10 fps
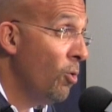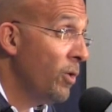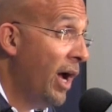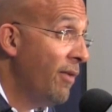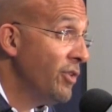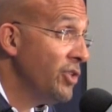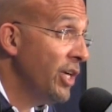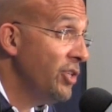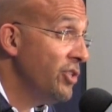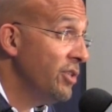whole
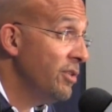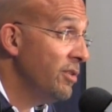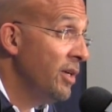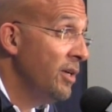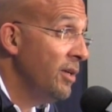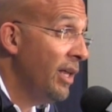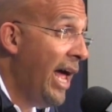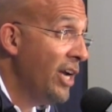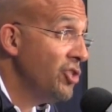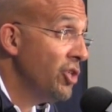conversation
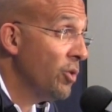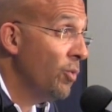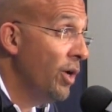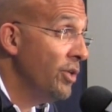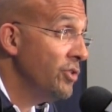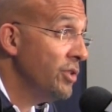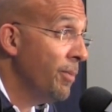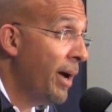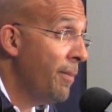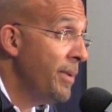last year was
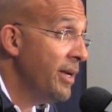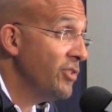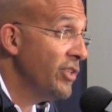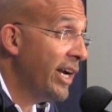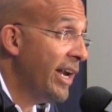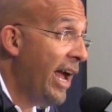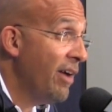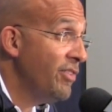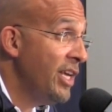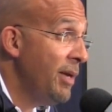about being a second
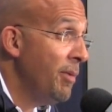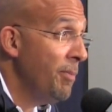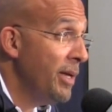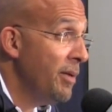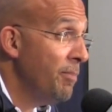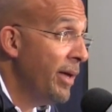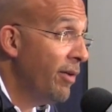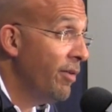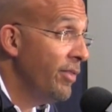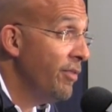half team and being
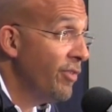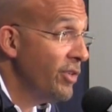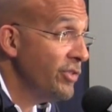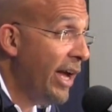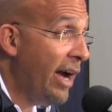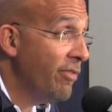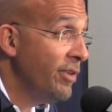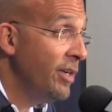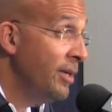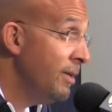better in the first
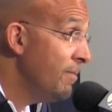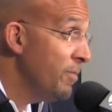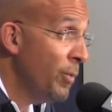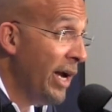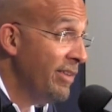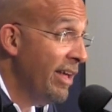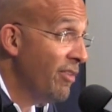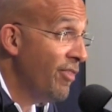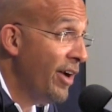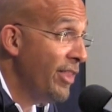half. We
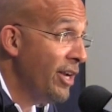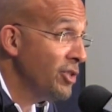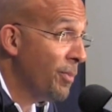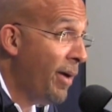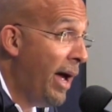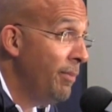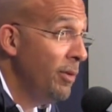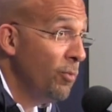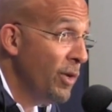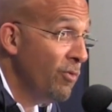identified that as a
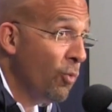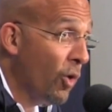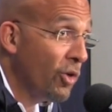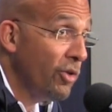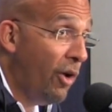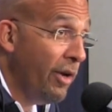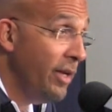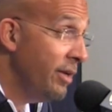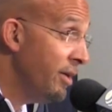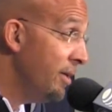problem. We've worked on
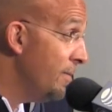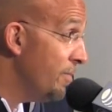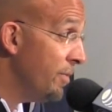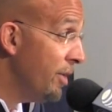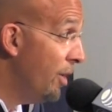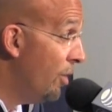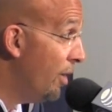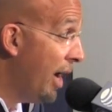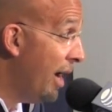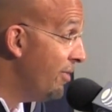it. You
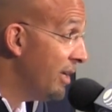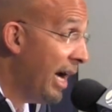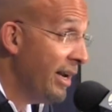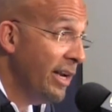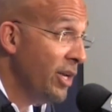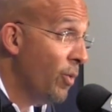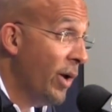know, I haven't got any